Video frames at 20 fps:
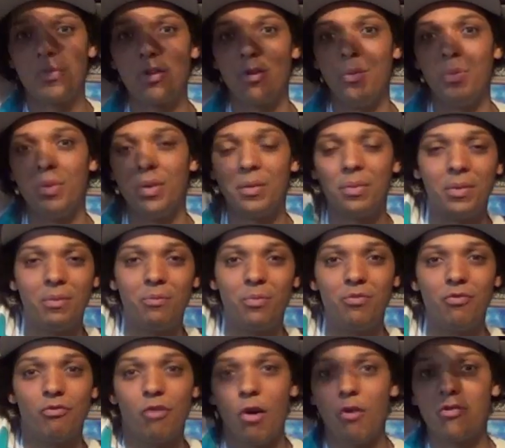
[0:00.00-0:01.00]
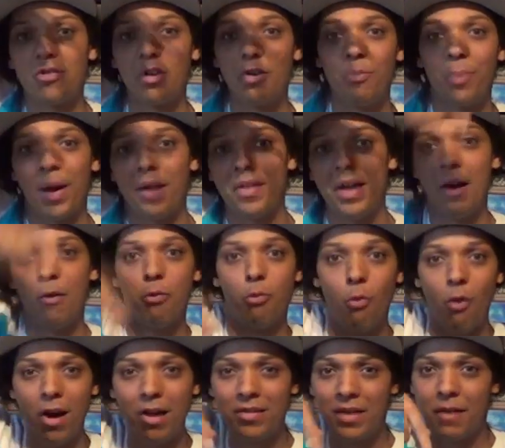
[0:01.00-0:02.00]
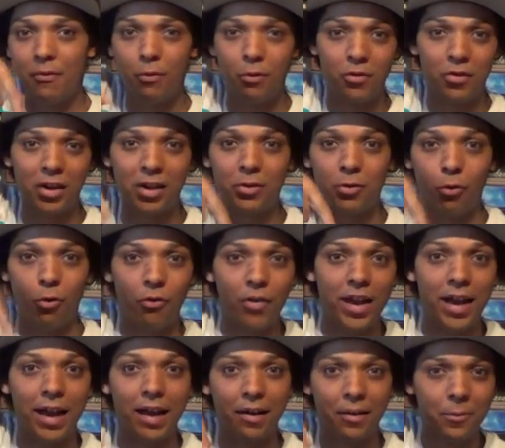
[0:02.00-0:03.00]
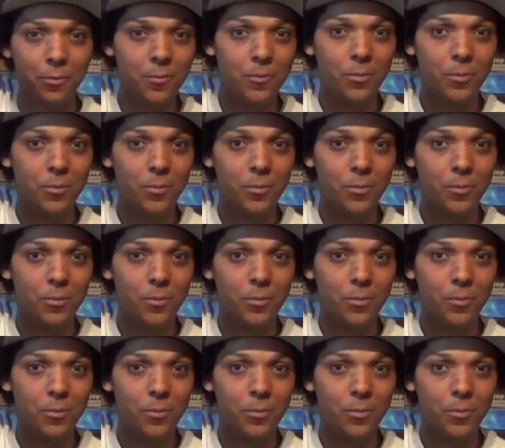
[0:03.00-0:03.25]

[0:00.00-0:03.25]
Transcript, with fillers: So the, the, rows go back there. Whereas everyone's like sort of here,